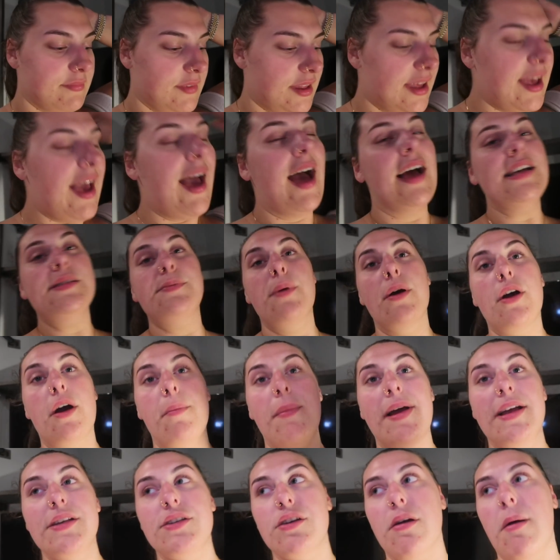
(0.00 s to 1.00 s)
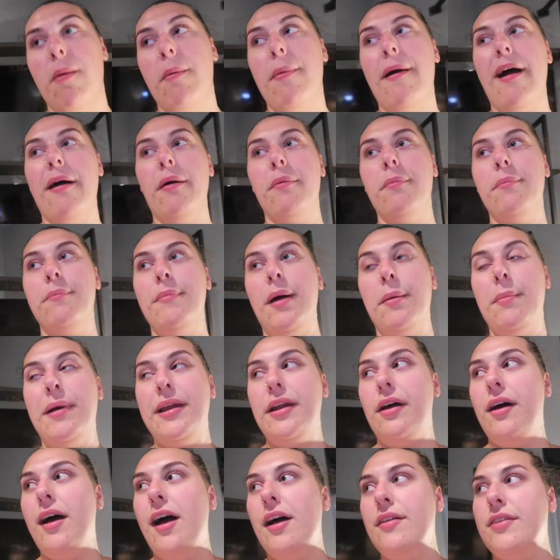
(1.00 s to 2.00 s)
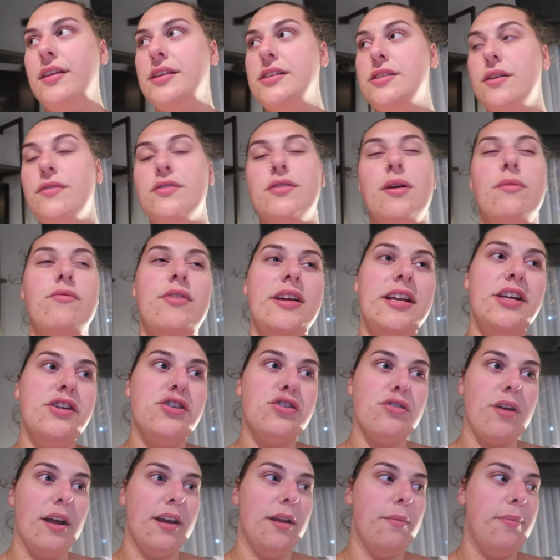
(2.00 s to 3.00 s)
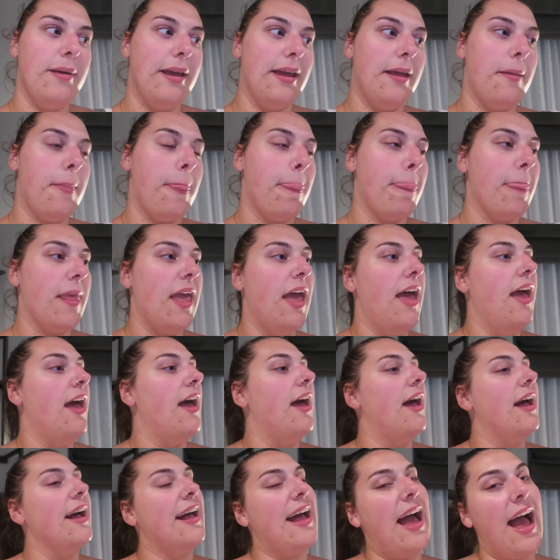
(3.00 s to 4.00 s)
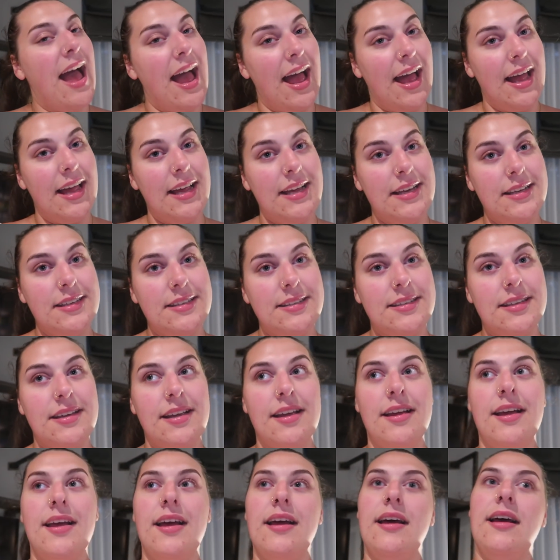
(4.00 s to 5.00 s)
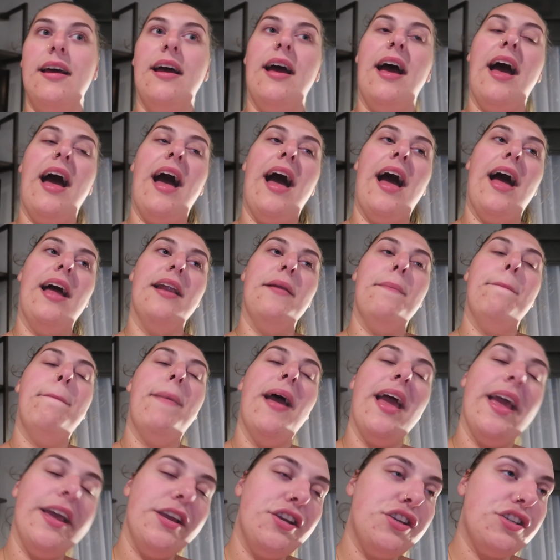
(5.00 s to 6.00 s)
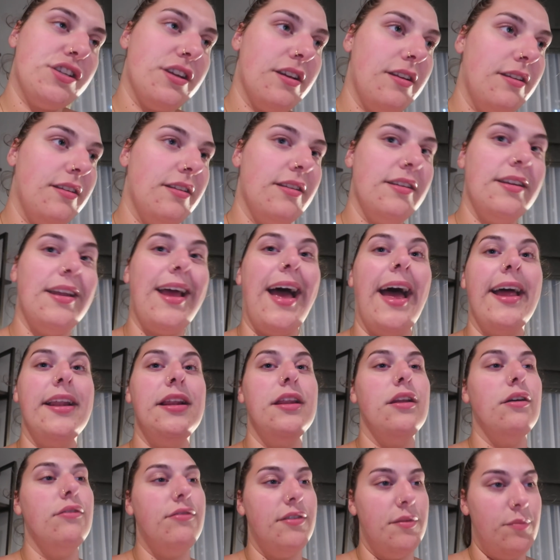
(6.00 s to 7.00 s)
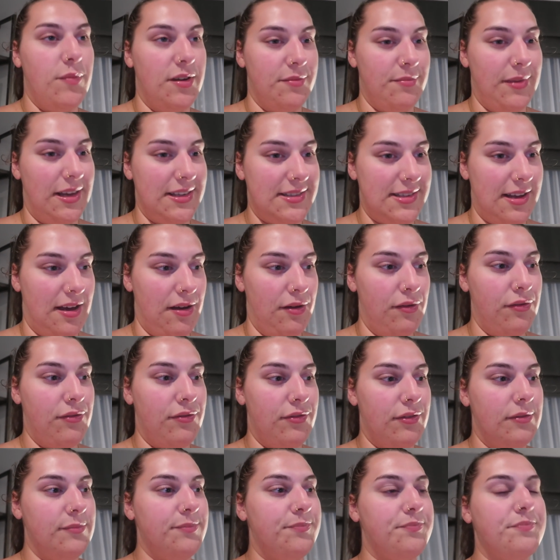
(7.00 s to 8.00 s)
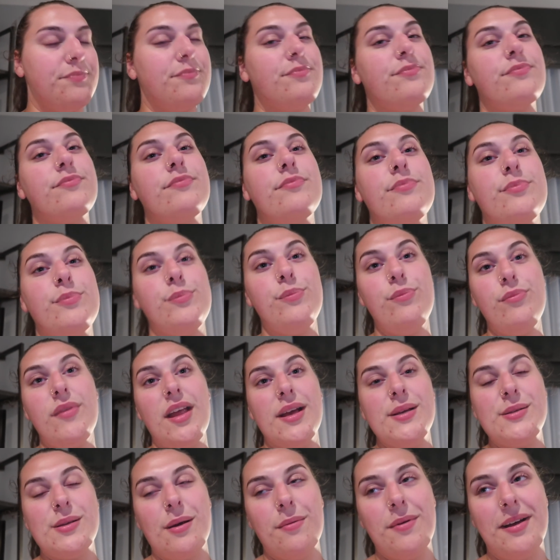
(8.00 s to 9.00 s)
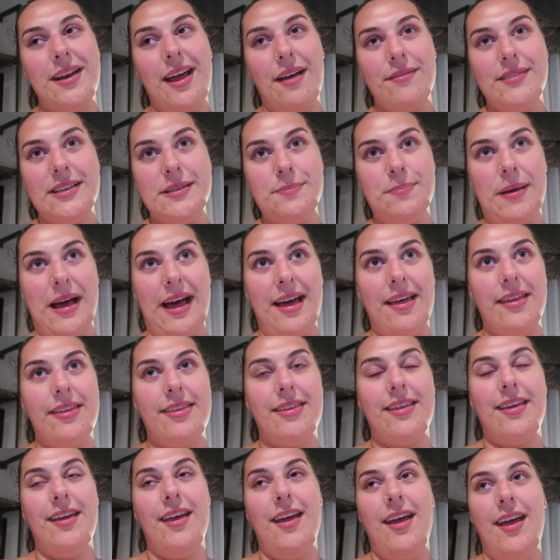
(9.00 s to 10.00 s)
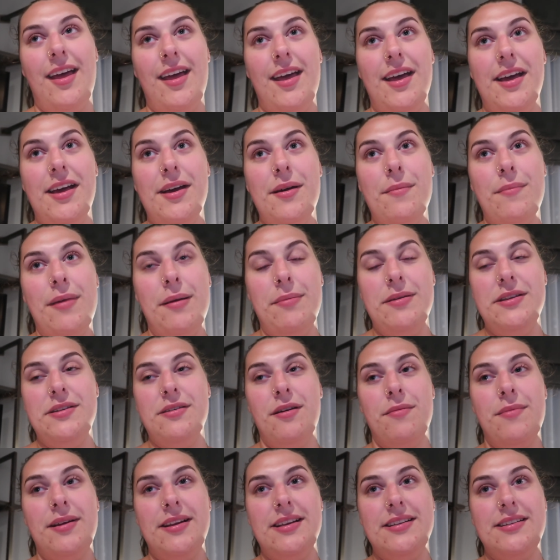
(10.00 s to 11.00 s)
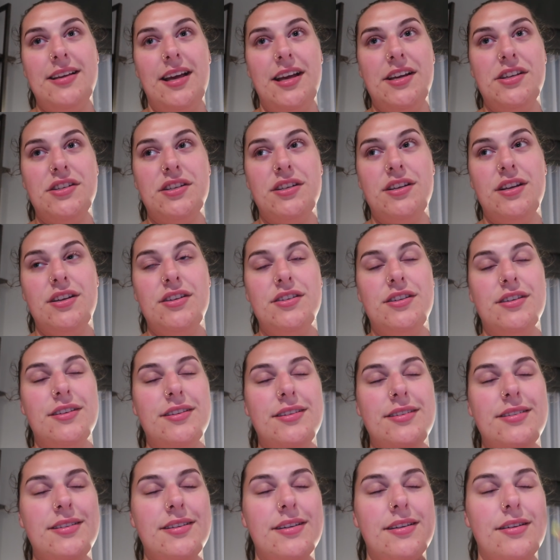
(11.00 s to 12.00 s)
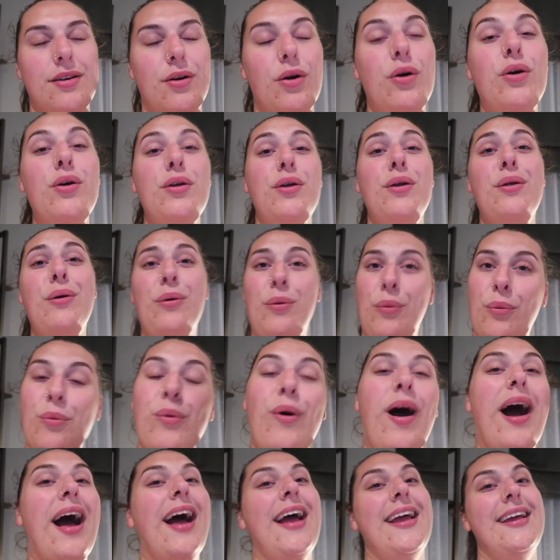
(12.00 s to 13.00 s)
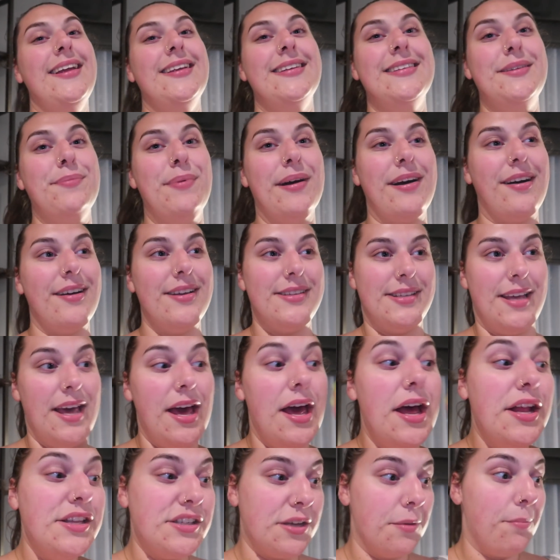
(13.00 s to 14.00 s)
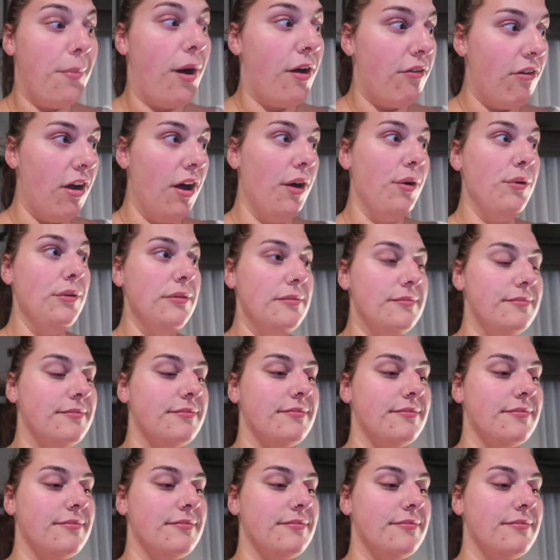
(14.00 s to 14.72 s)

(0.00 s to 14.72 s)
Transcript: Yeah, I spoke on my Instagram about my mental health and stuff. So I'm really just trying to be kind and patient and loving with myself. So I'm going to have this bath, maybe do a meditation and just unwind because tomorrow,